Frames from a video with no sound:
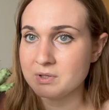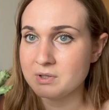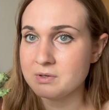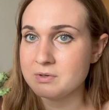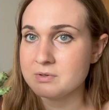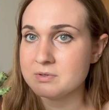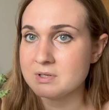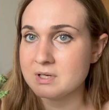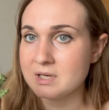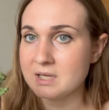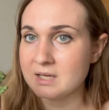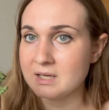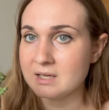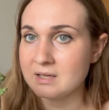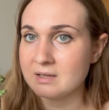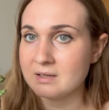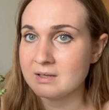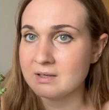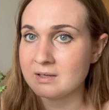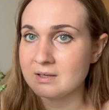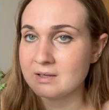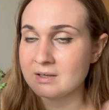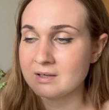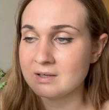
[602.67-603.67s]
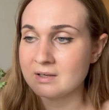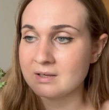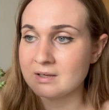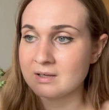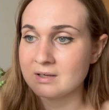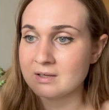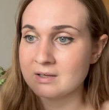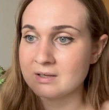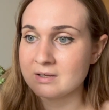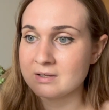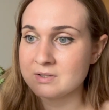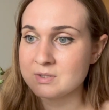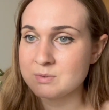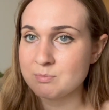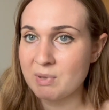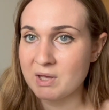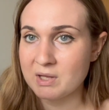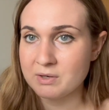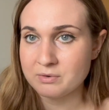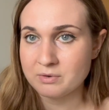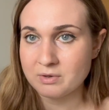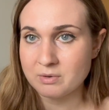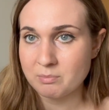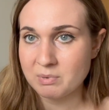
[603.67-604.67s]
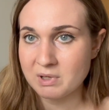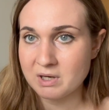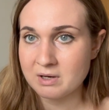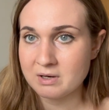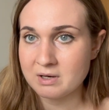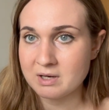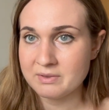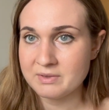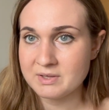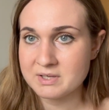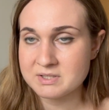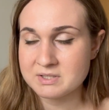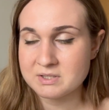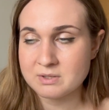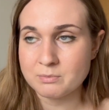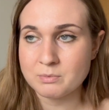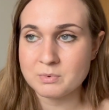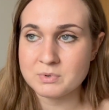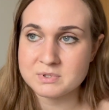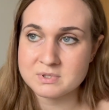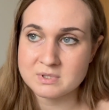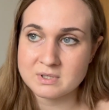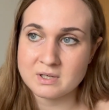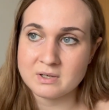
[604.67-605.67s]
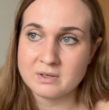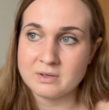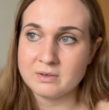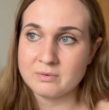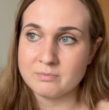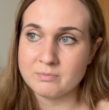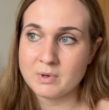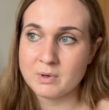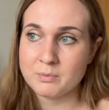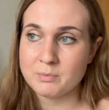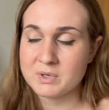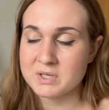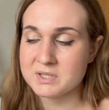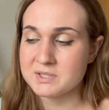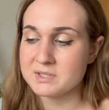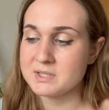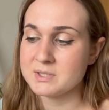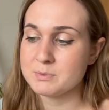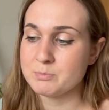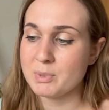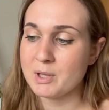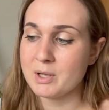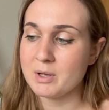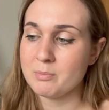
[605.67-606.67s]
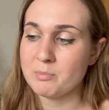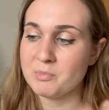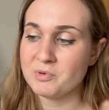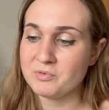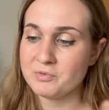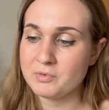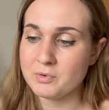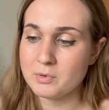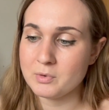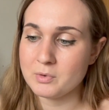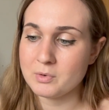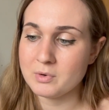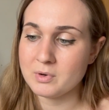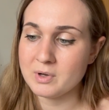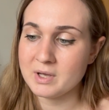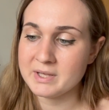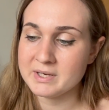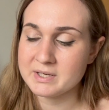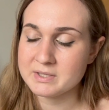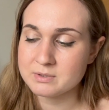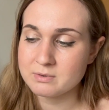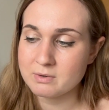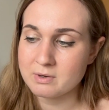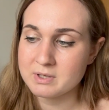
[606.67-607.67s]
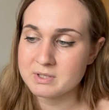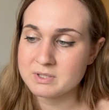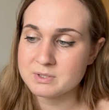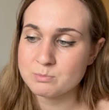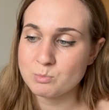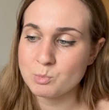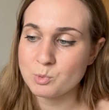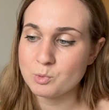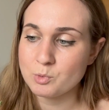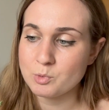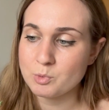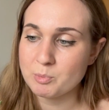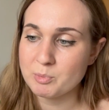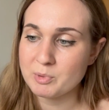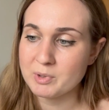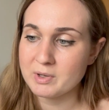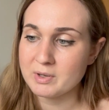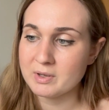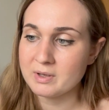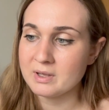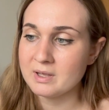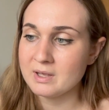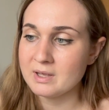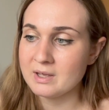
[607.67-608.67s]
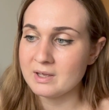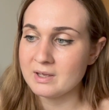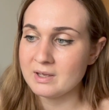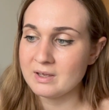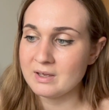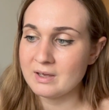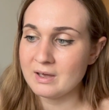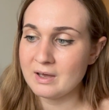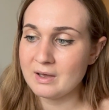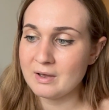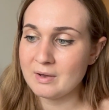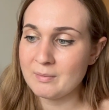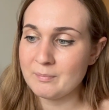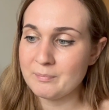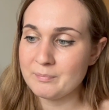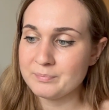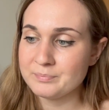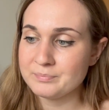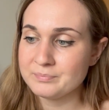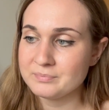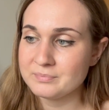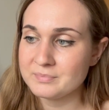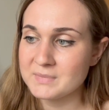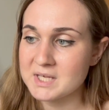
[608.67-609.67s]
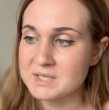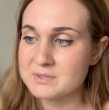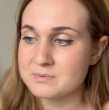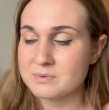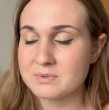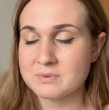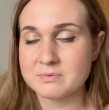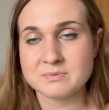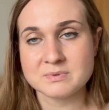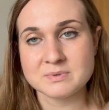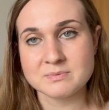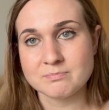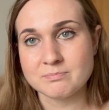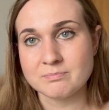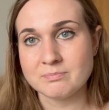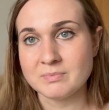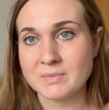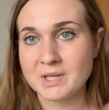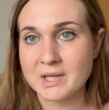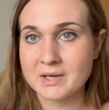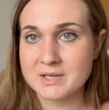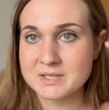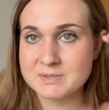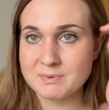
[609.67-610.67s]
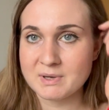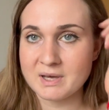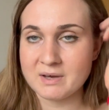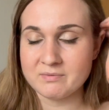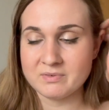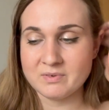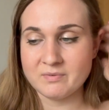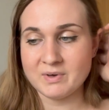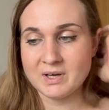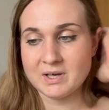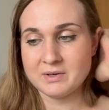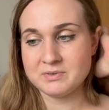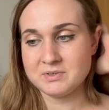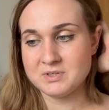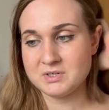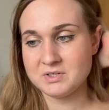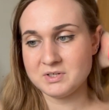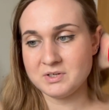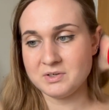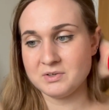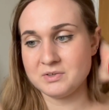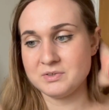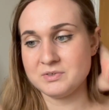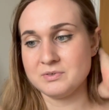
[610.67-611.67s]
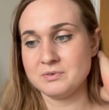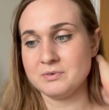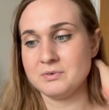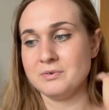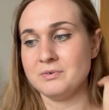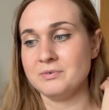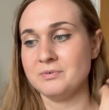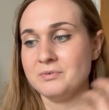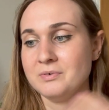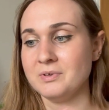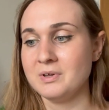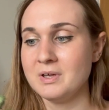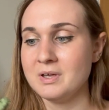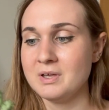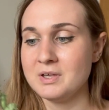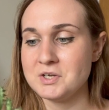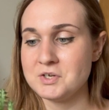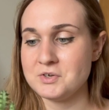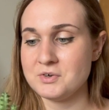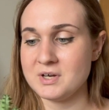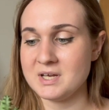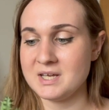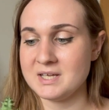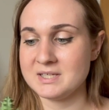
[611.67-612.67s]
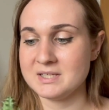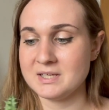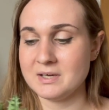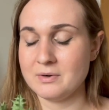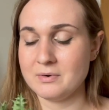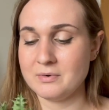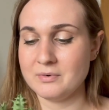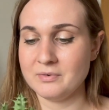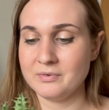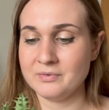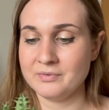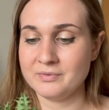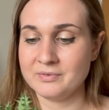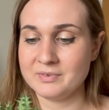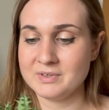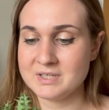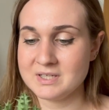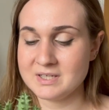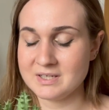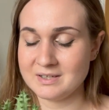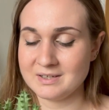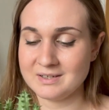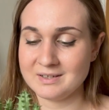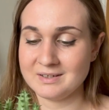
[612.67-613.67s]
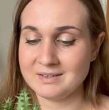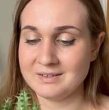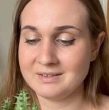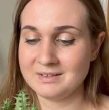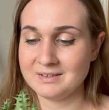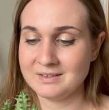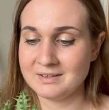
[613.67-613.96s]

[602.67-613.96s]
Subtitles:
usually spend on a plant like this that wasn't a wish list plant before, and it's quite small, but that's what's nice about having the vouchers. You can sort of treat yourself to